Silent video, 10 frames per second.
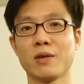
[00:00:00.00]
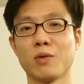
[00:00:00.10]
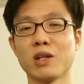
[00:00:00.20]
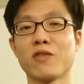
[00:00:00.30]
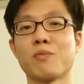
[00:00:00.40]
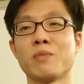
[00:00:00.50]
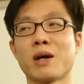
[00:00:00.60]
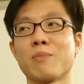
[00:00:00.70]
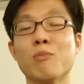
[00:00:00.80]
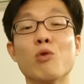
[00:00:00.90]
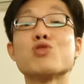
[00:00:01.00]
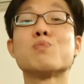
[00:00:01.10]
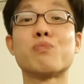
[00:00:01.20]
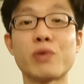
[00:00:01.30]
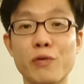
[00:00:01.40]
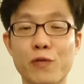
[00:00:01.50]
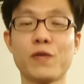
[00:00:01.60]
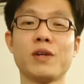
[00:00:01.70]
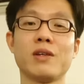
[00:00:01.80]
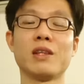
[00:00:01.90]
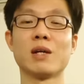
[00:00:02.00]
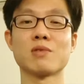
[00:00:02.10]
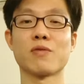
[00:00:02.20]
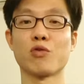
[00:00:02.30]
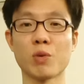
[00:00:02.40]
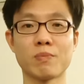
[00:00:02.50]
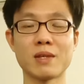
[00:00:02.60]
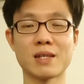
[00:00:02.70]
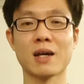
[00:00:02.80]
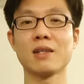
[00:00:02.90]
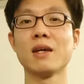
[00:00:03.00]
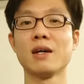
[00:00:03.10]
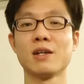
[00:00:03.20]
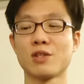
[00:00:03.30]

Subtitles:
one of my most preferred in terms of grip design.